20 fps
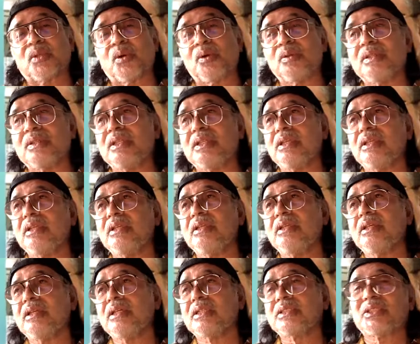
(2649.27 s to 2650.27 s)
only
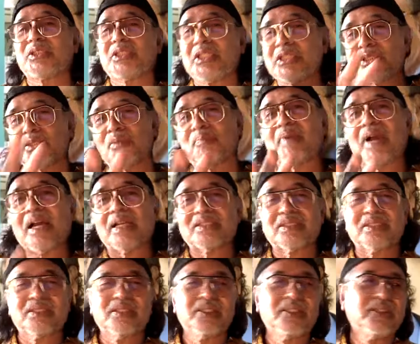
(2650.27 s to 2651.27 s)
6 of
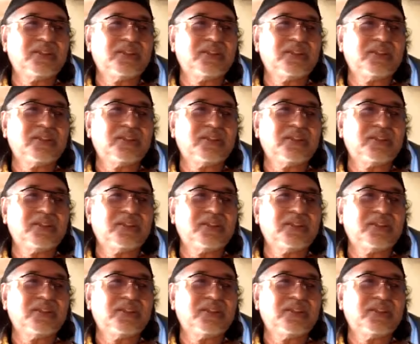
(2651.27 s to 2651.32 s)
us